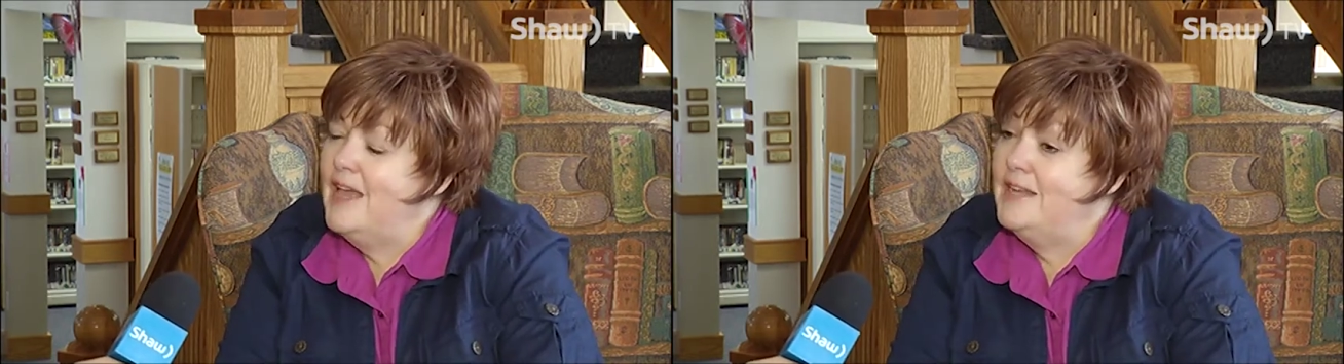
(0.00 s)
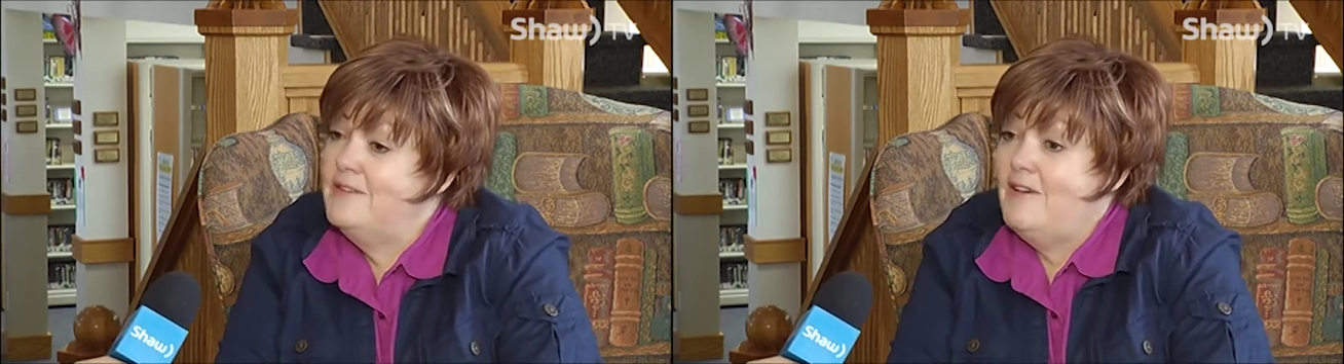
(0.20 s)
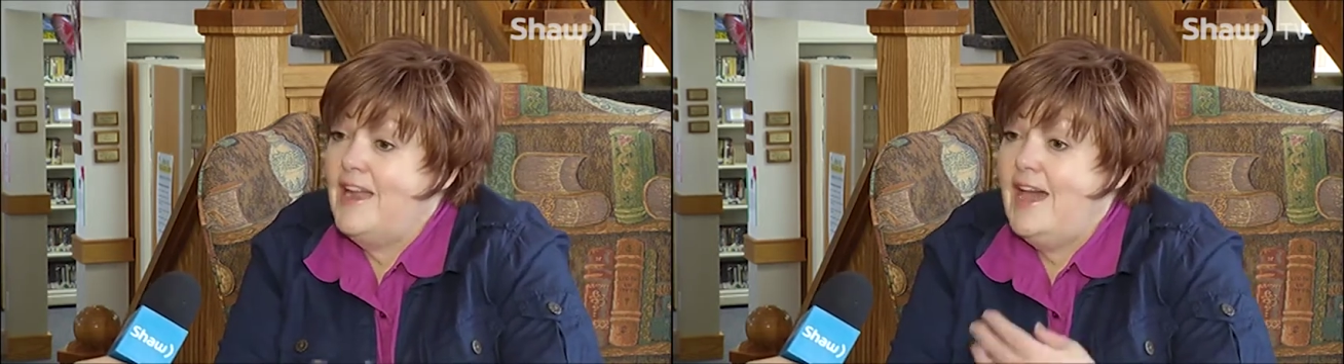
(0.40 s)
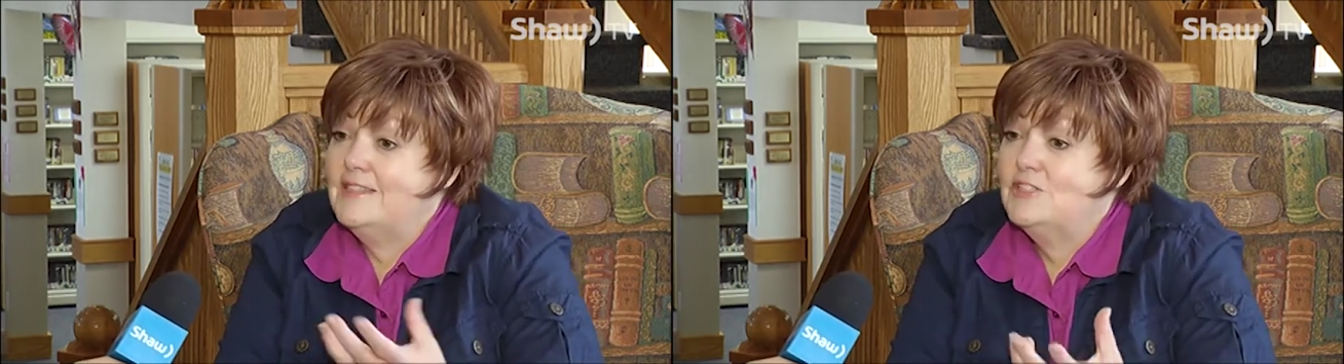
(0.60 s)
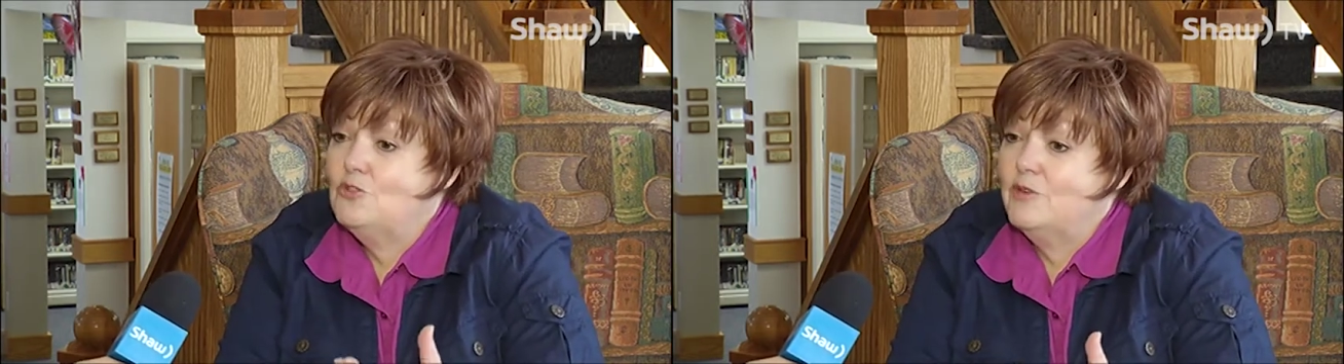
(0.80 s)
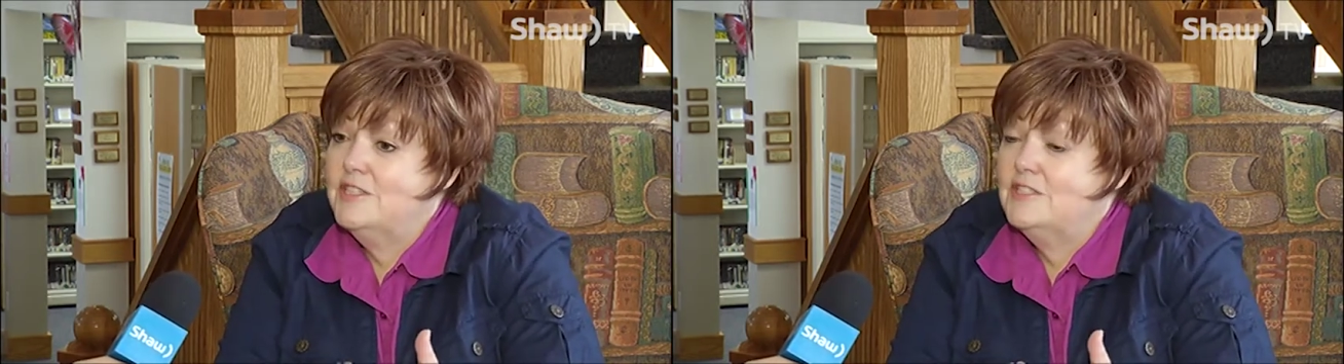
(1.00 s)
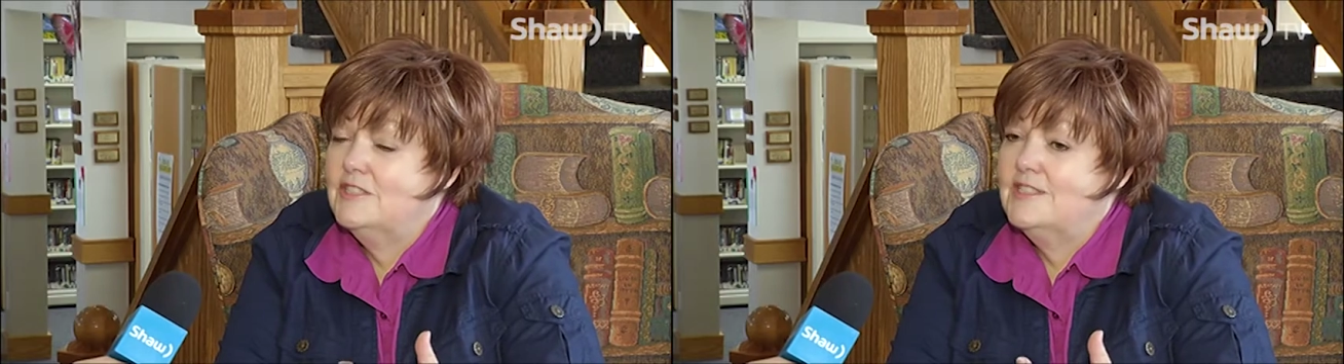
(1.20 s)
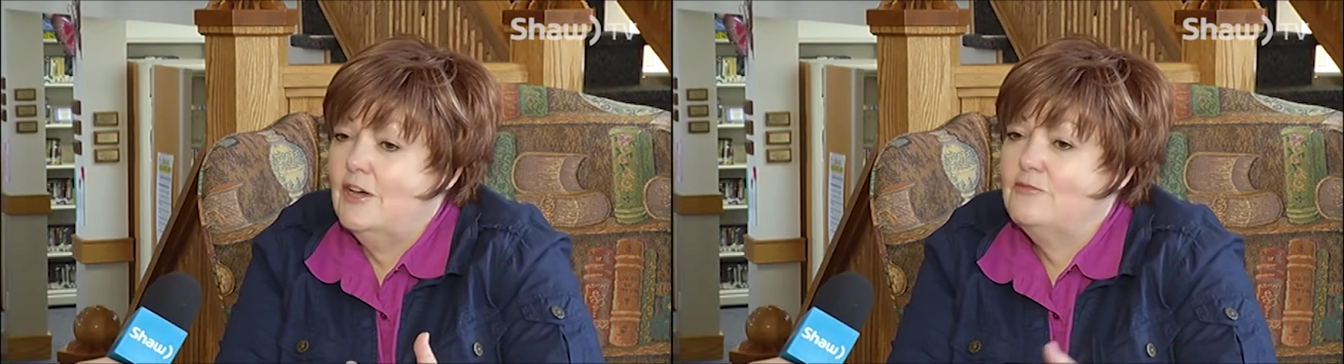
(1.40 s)
and if I had stories
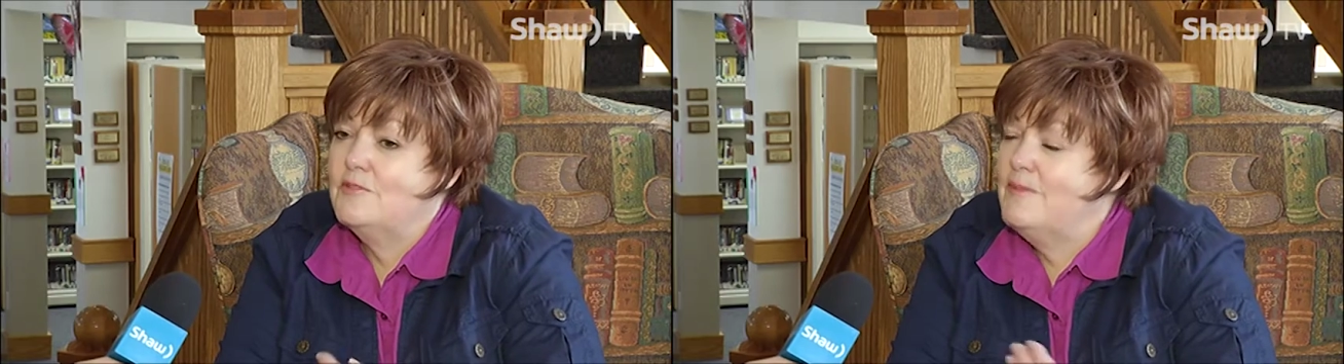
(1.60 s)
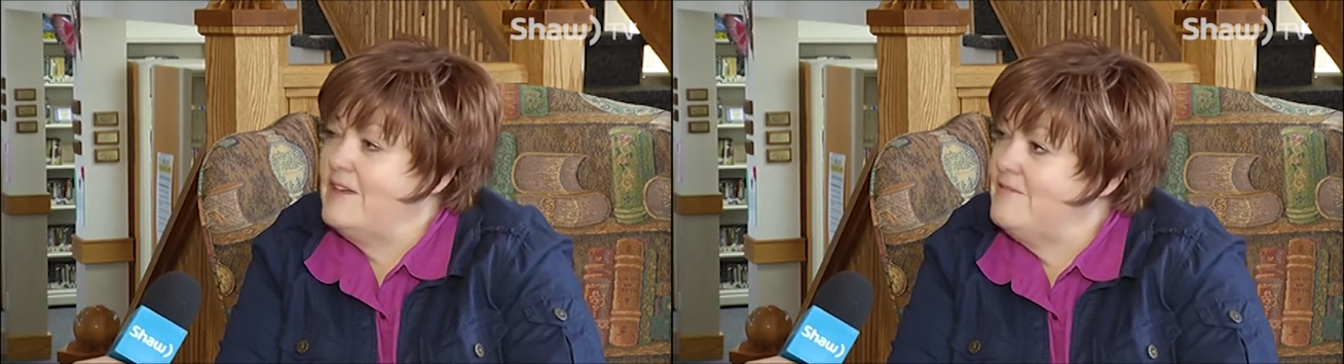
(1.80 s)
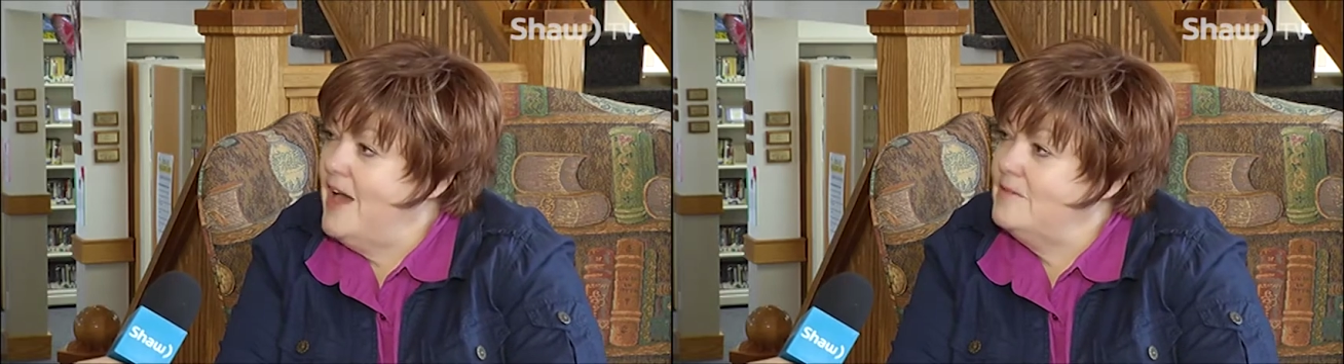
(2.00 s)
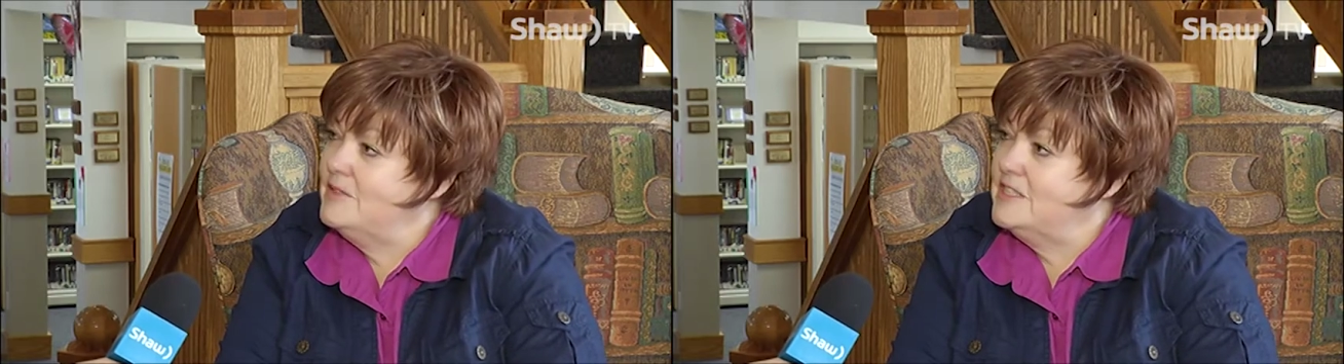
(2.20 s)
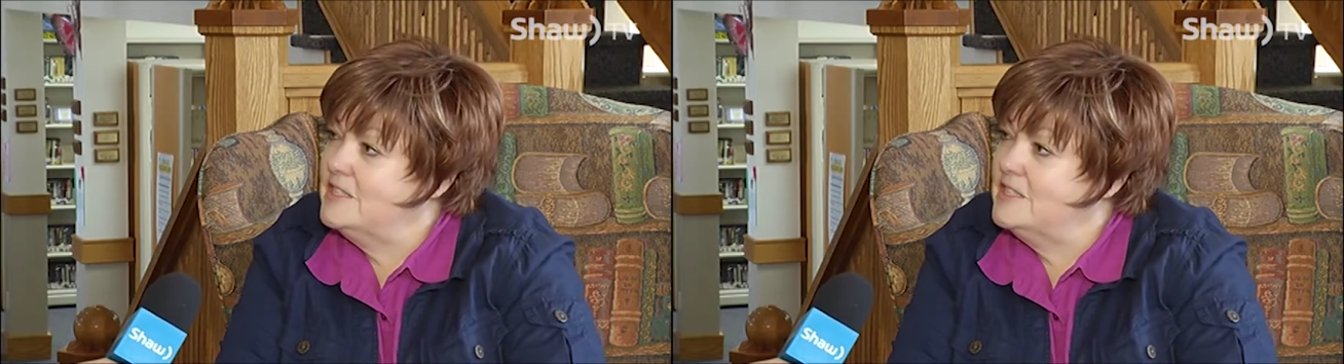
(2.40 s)
to tell from my family,